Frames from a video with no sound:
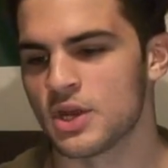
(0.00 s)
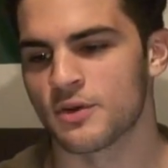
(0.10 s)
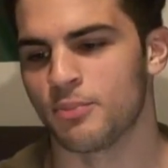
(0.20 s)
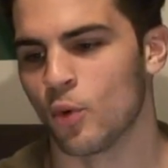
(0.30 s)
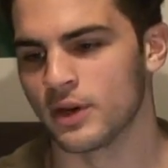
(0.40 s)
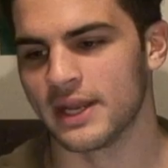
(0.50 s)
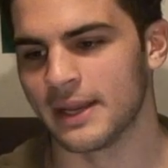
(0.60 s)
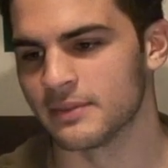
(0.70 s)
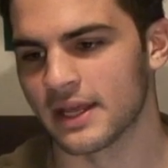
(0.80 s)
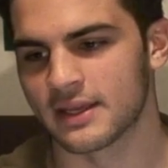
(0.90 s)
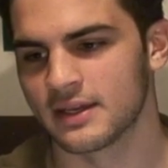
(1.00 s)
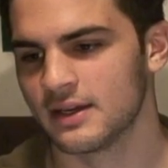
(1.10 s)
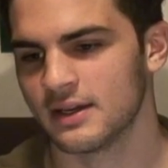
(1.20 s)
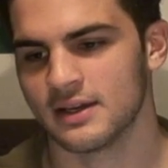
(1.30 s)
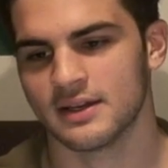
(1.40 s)
another porn name like
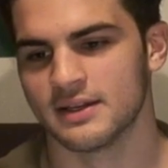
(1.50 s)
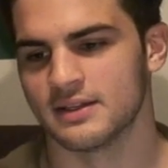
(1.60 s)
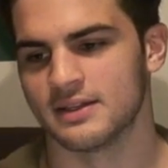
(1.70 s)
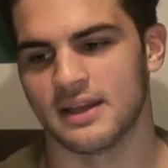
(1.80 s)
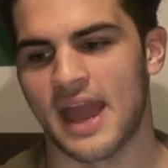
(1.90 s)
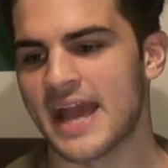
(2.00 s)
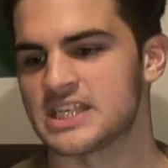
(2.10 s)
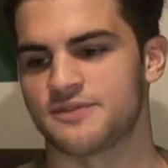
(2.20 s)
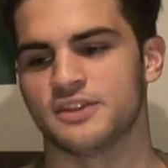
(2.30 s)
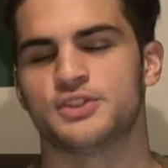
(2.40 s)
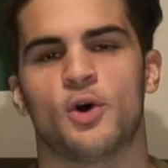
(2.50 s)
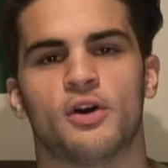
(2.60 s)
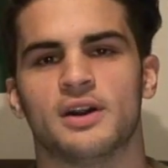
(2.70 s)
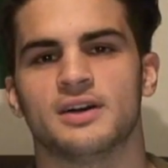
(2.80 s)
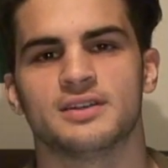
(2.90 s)
Ass
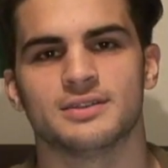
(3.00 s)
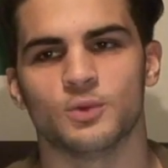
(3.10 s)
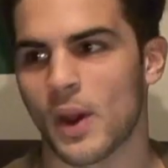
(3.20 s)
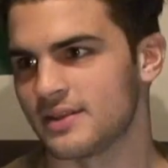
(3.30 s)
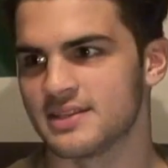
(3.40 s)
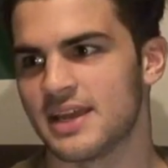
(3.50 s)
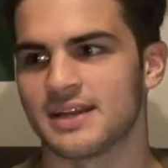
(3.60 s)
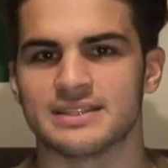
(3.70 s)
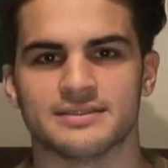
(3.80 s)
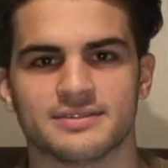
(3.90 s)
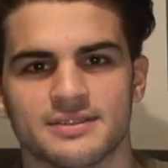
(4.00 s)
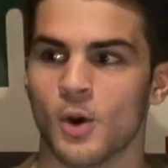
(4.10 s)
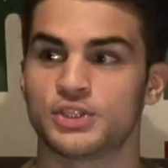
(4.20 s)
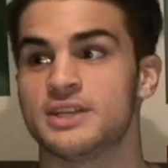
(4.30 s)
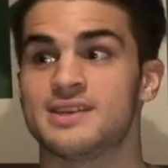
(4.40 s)
Ventura, Wet Detective,
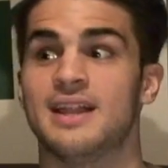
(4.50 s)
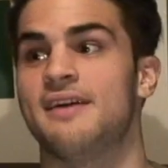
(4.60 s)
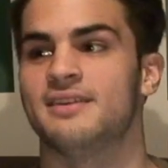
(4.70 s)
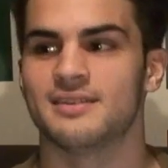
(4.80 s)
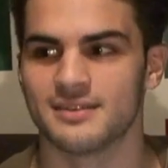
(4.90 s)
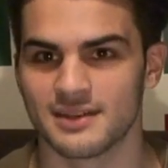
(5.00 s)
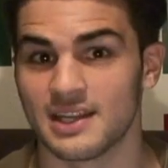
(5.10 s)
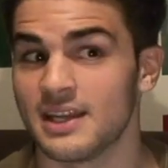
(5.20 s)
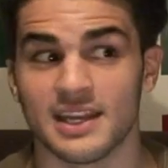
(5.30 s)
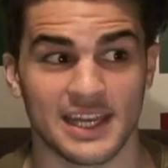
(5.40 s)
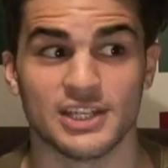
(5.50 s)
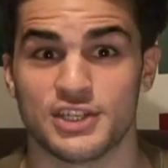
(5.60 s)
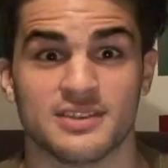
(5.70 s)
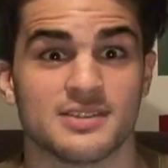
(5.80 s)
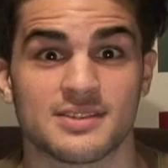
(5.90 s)
Ocean's Eleven,
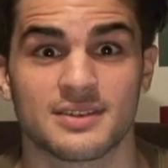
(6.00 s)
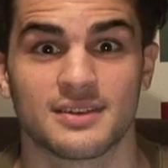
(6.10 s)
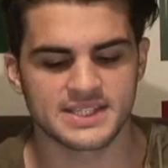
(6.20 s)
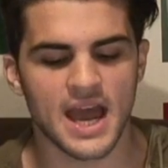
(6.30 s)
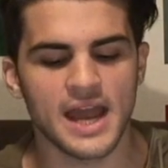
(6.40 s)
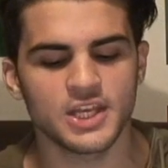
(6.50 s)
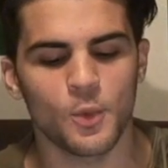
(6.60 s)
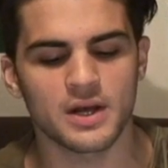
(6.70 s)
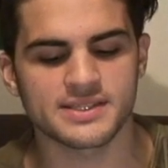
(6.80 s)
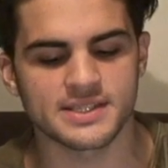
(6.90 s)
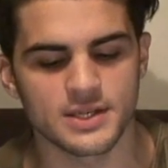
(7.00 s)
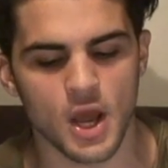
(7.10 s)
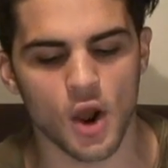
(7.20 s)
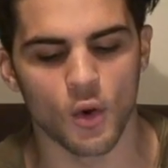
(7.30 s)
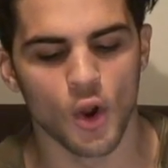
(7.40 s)
Inches. Tanya wants to
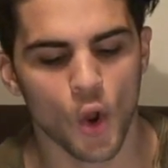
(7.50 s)
know,